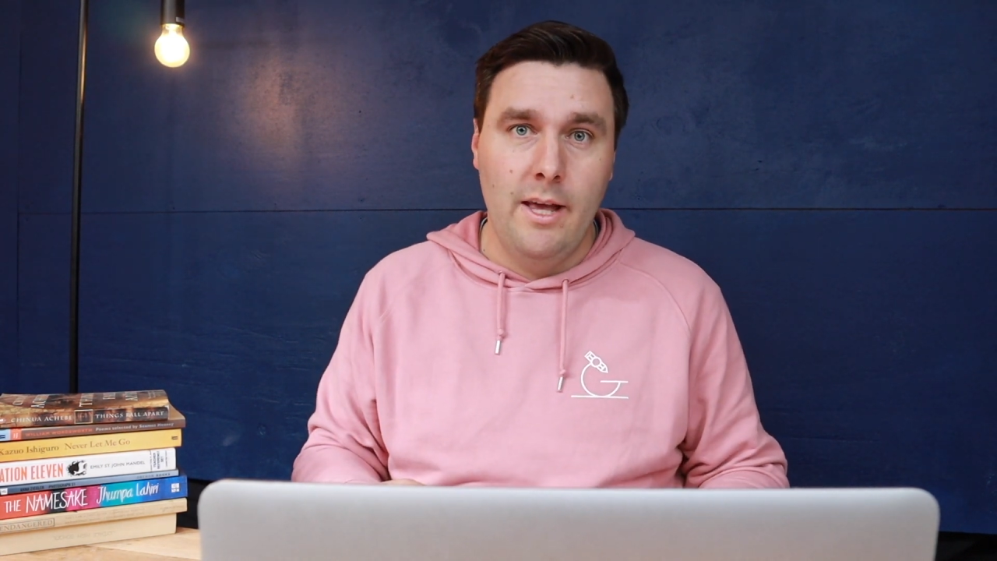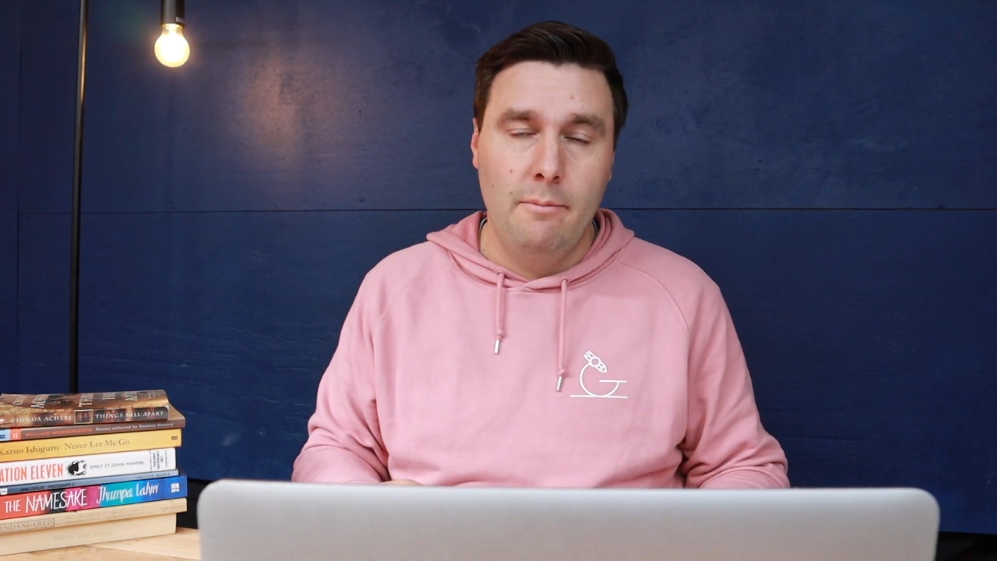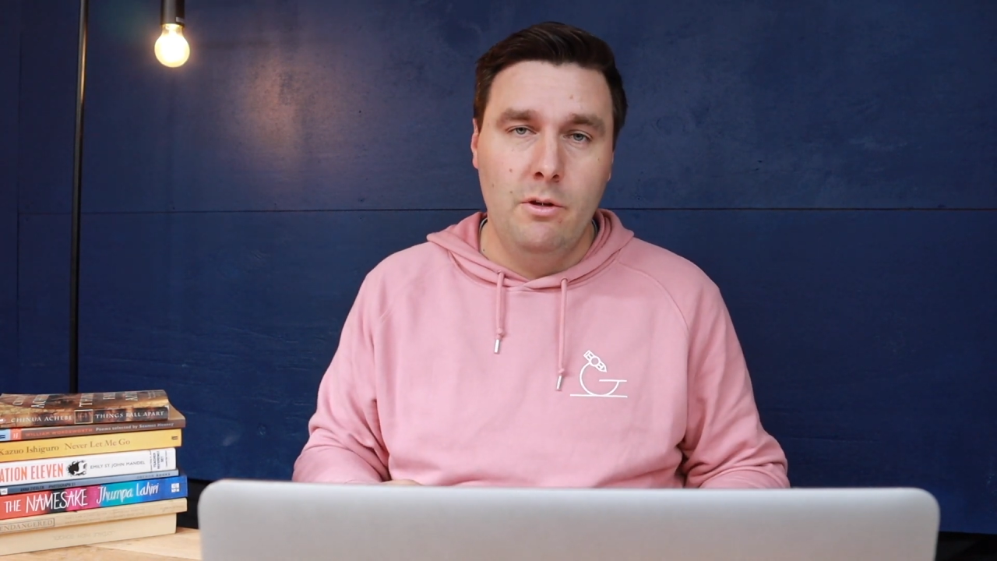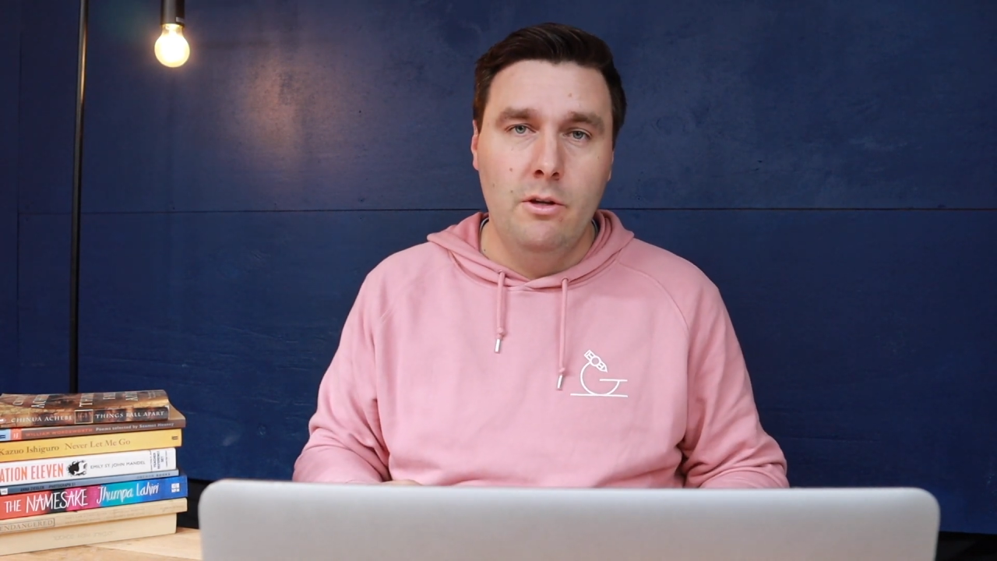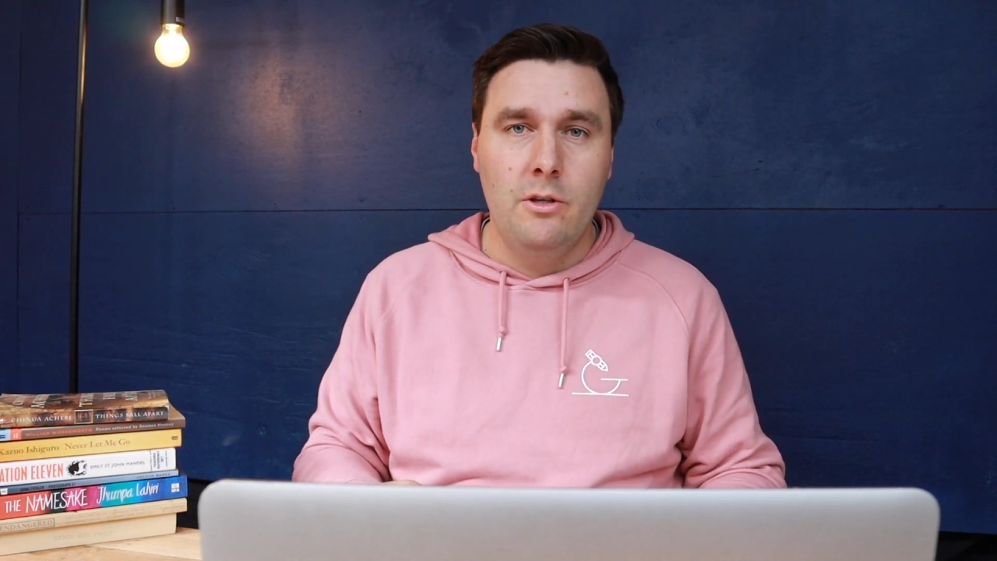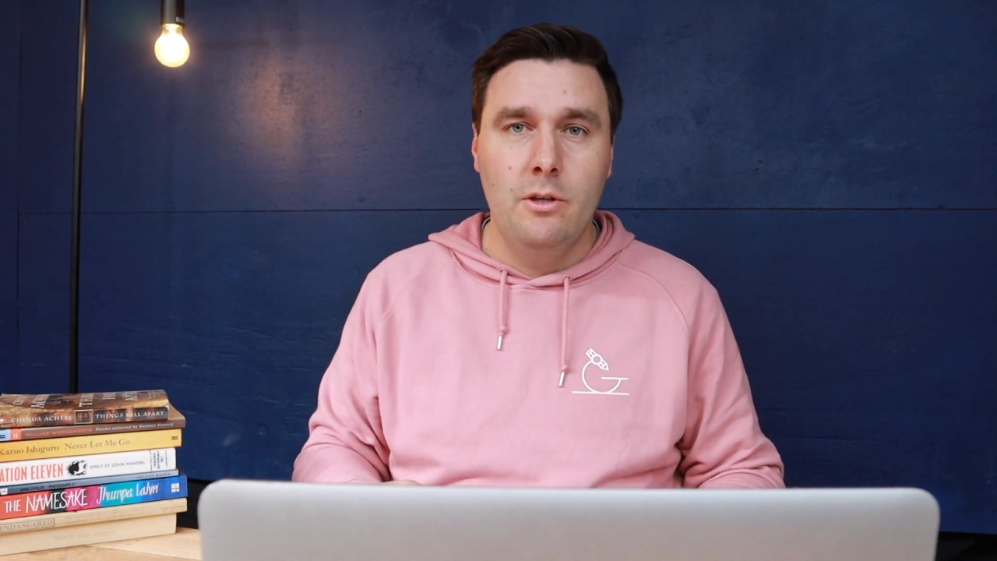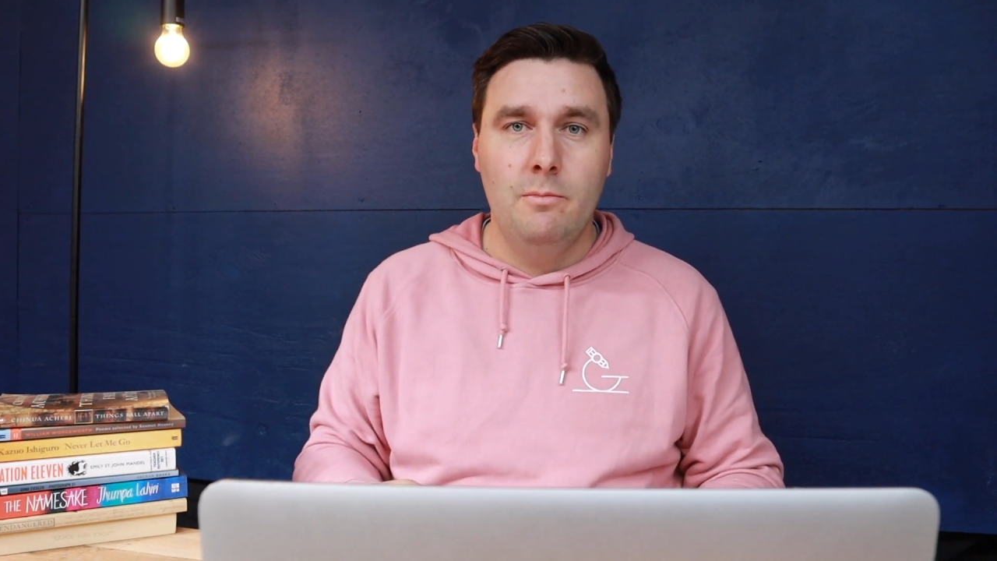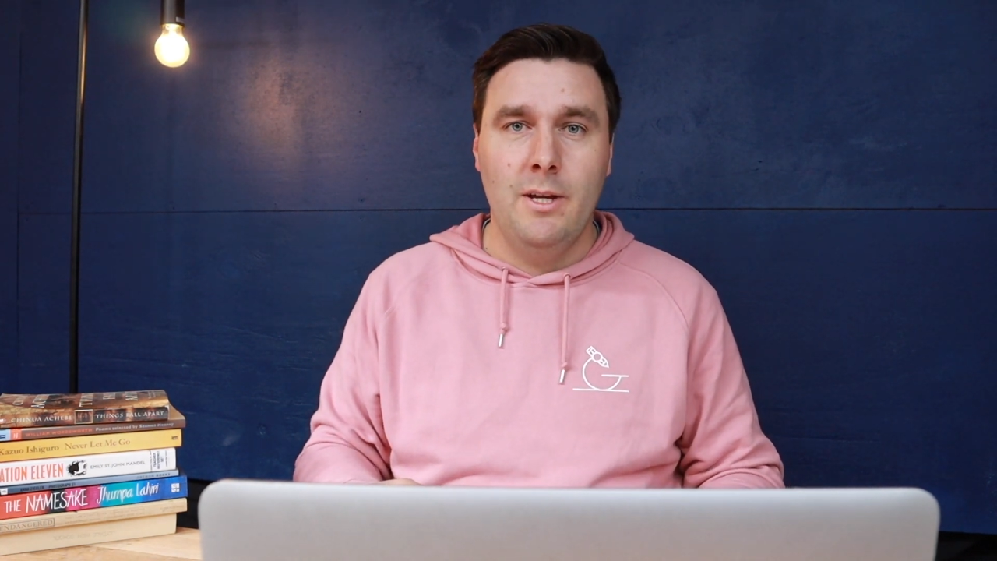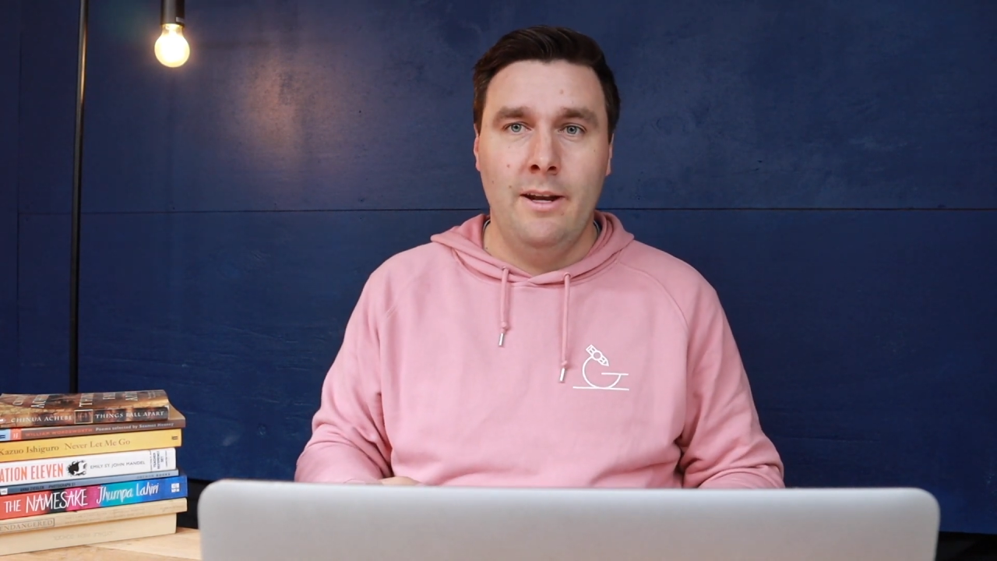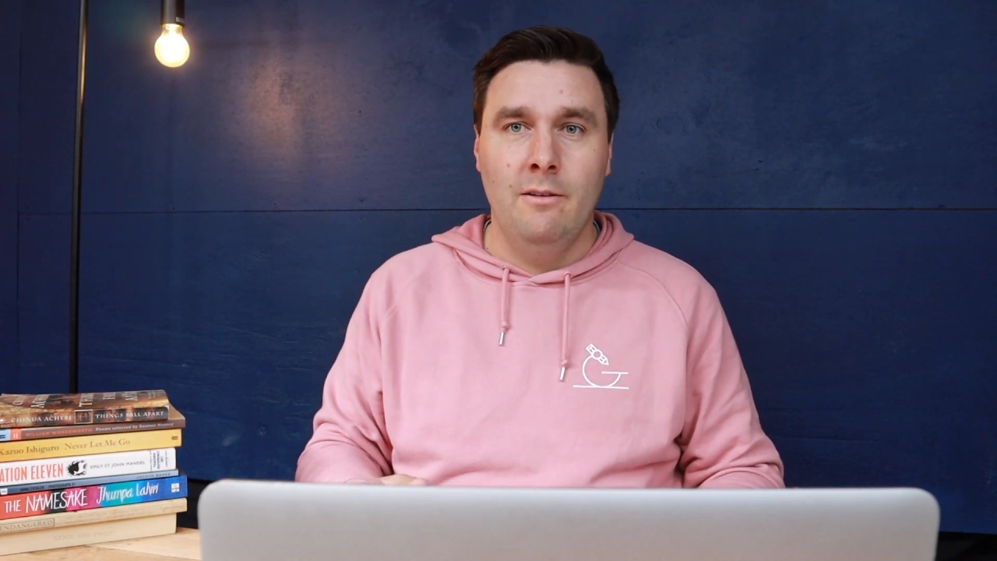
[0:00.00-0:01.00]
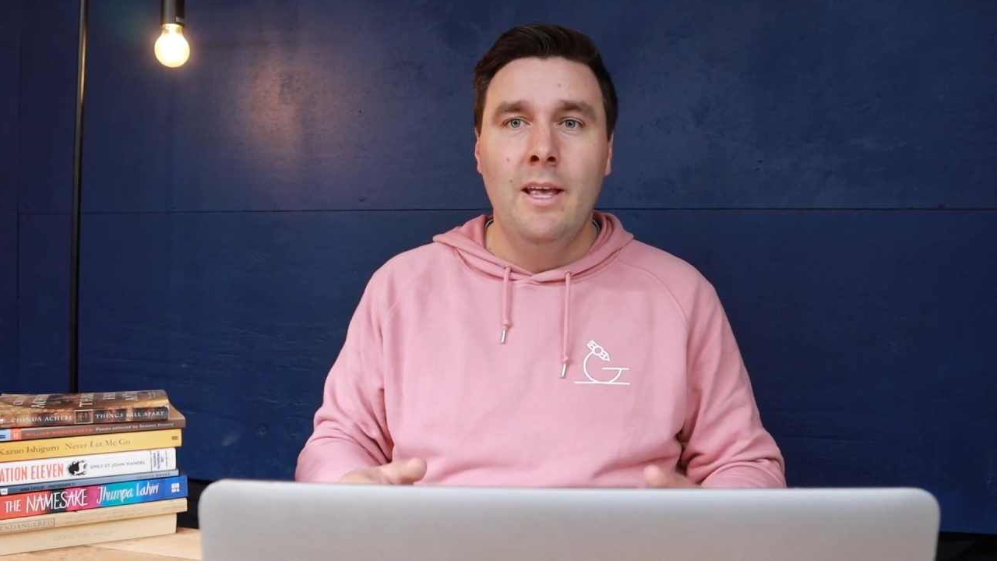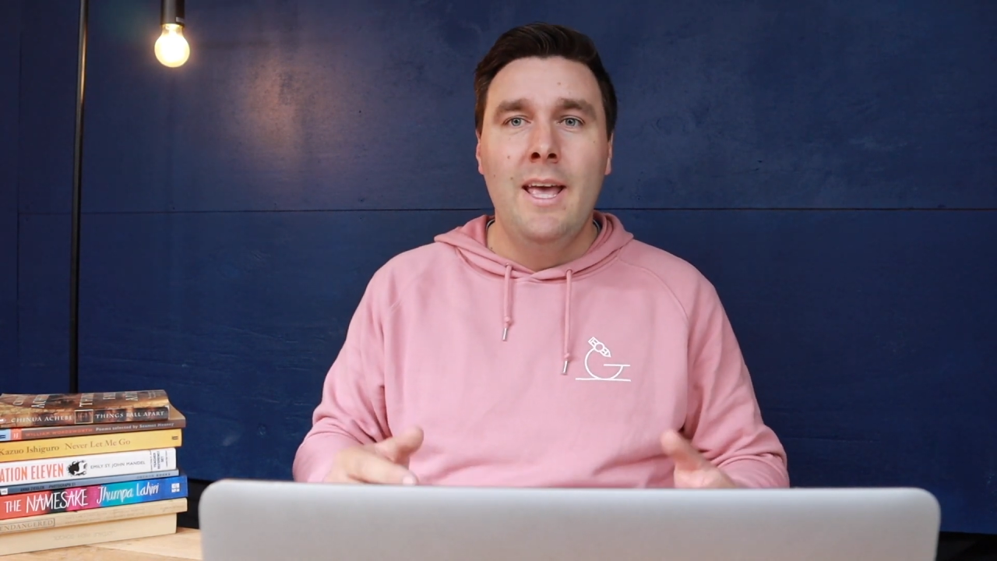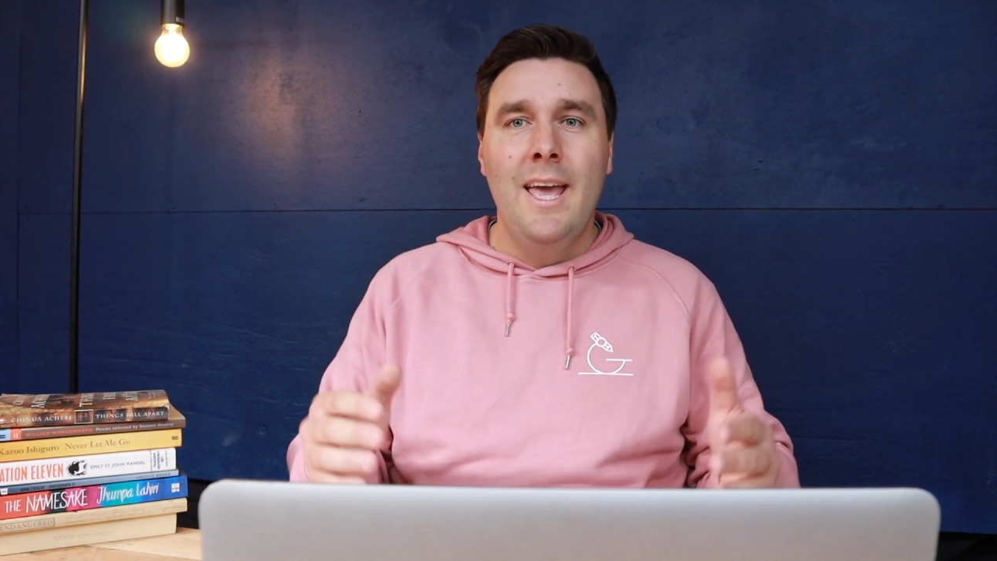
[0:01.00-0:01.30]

Lab YouTube channel,